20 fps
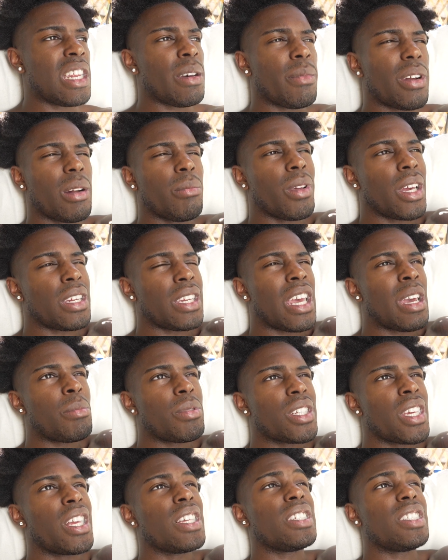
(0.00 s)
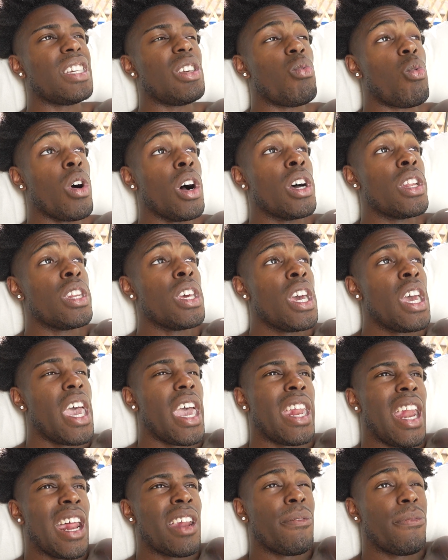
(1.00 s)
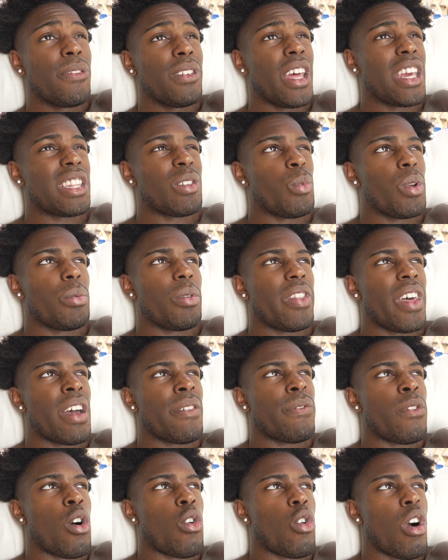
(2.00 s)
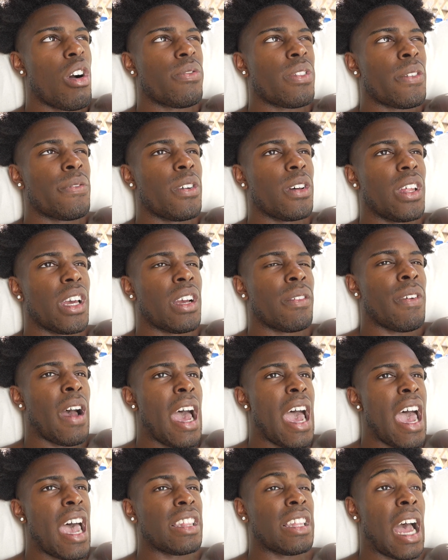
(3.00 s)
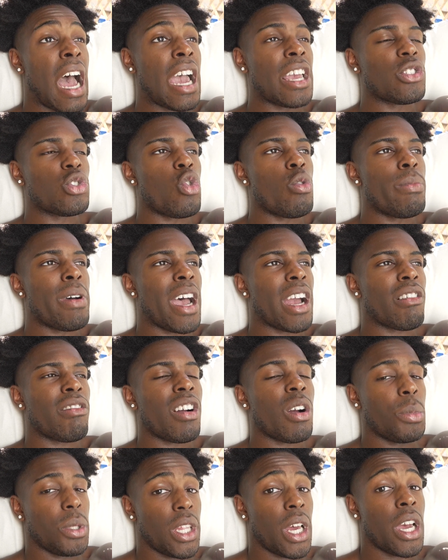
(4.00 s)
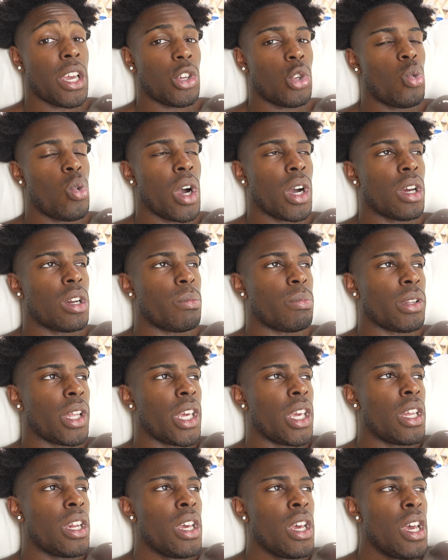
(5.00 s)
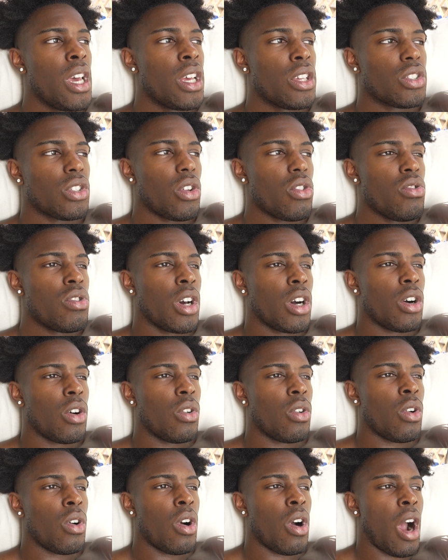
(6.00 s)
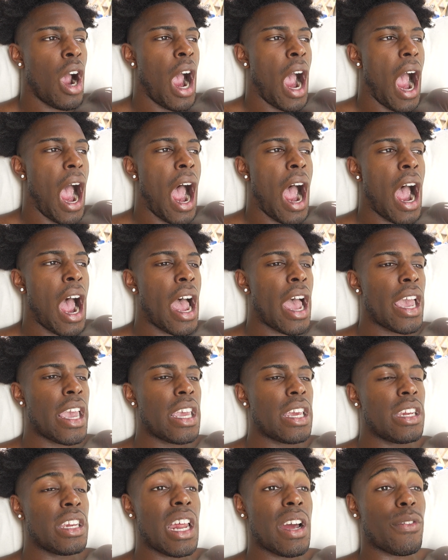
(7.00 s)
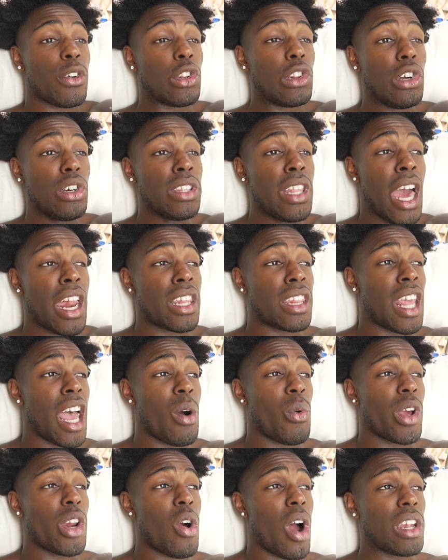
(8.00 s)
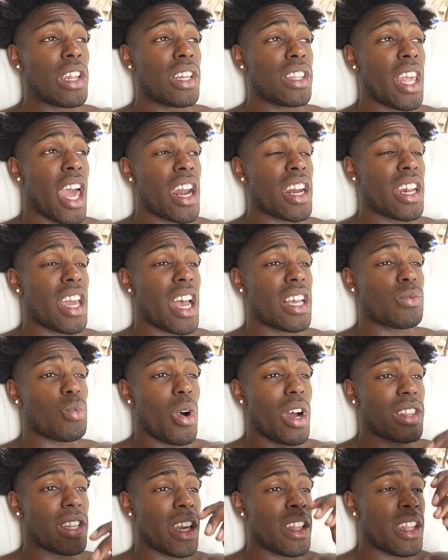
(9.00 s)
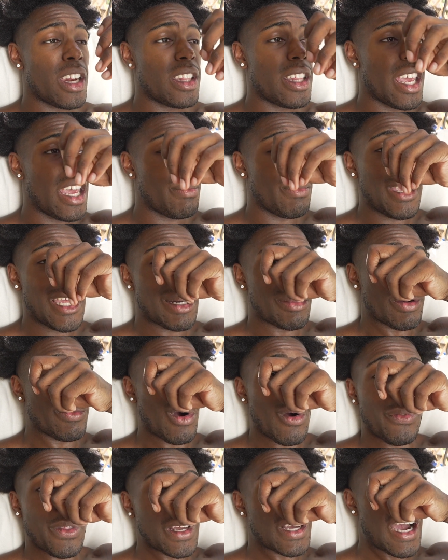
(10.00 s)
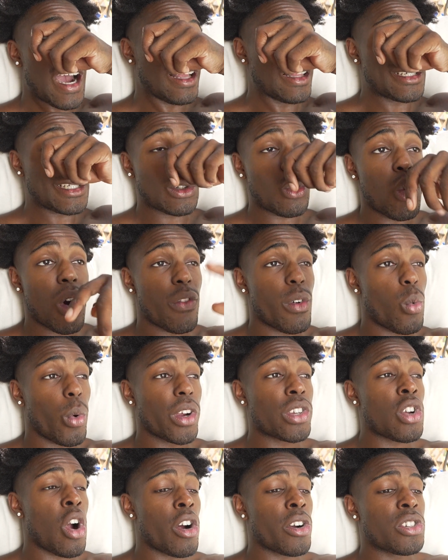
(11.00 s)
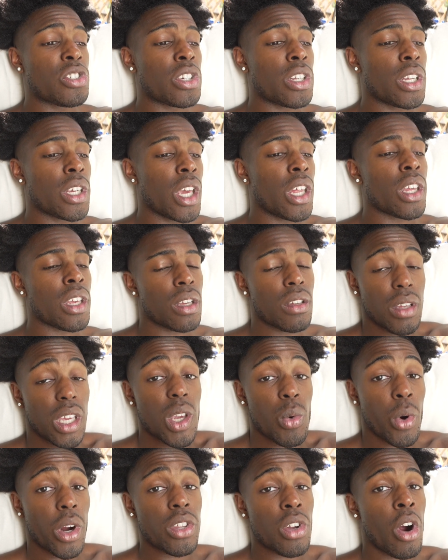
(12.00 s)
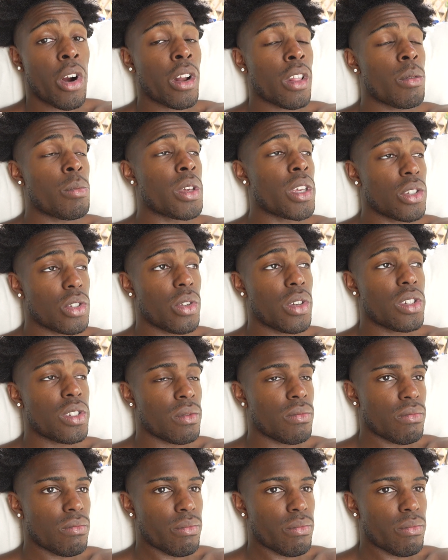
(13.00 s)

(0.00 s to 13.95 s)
him and I'm like damn this kid's D1 and I didn't feel like we were that far off. I felt like if I had the high school background with the IQ I could have played. So you know I never looked at it that way. Though. I looked at it as well. At the end of the day, me and him are both in college, and whoever works harder is gonna get it. He worked harder than me, so he's a